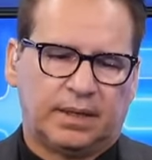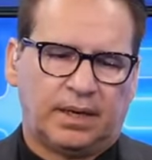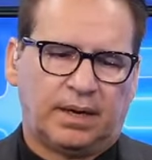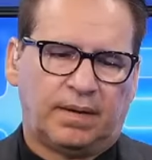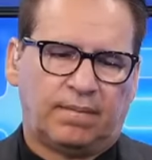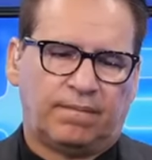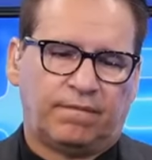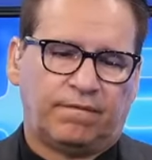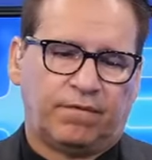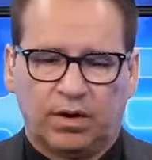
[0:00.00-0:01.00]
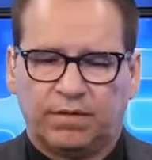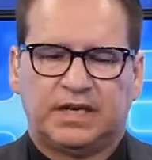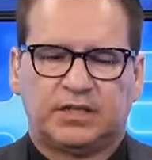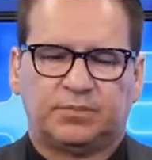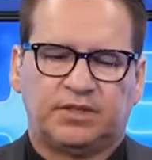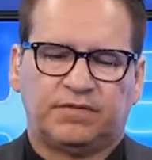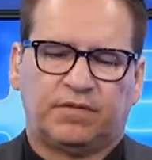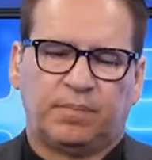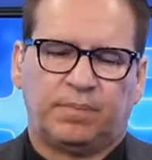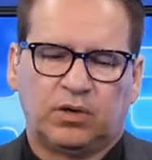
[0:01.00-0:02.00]
for investments for
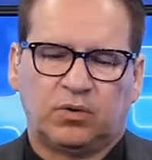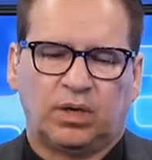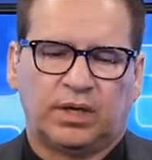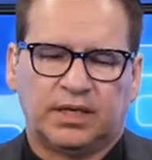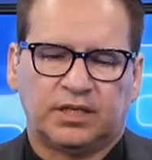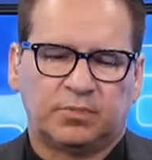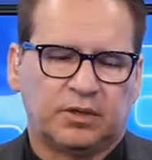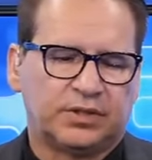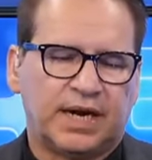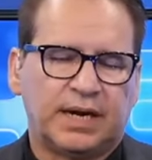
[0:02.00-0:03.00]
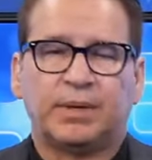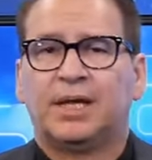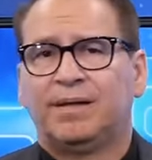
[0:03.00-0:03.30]
Bitcoin exposed retirement.